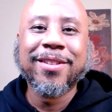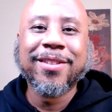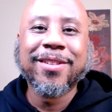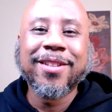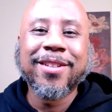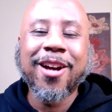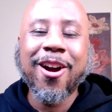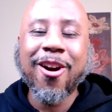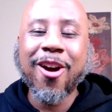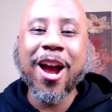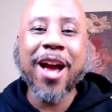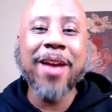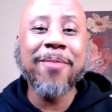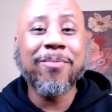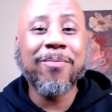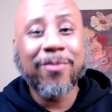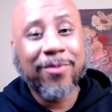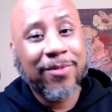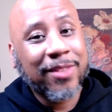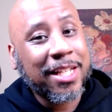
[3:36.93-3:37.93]
All right?
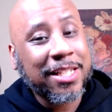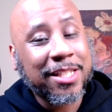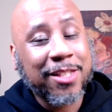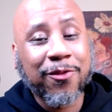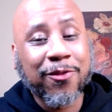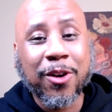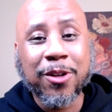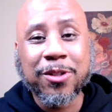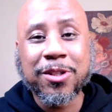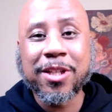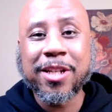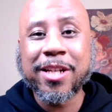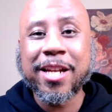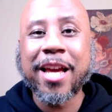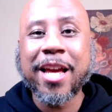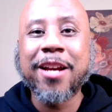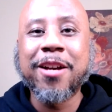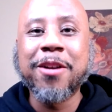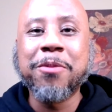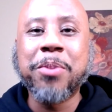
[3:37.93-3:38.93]
It's the verse of the
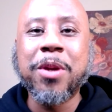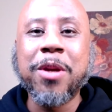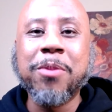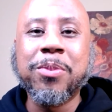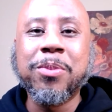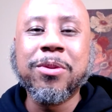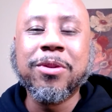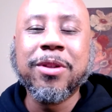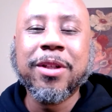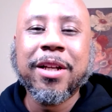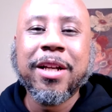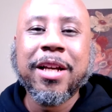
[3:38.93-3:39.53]
day, good people.